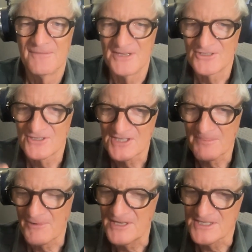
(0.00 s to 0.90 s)
which
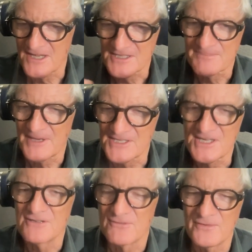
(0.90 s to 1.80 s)
separates dust by
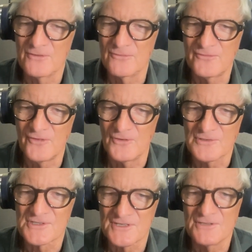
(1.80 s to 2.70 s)
centrifugal
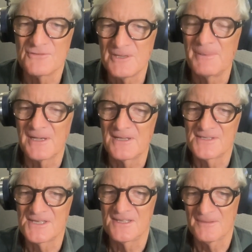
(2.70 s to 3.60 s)
force. You typically
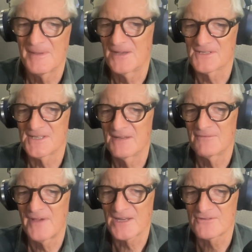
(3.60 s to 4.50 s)
see them outside
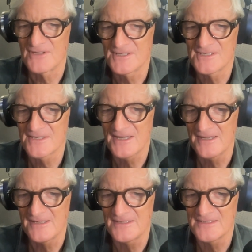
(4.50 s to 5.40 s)
factories and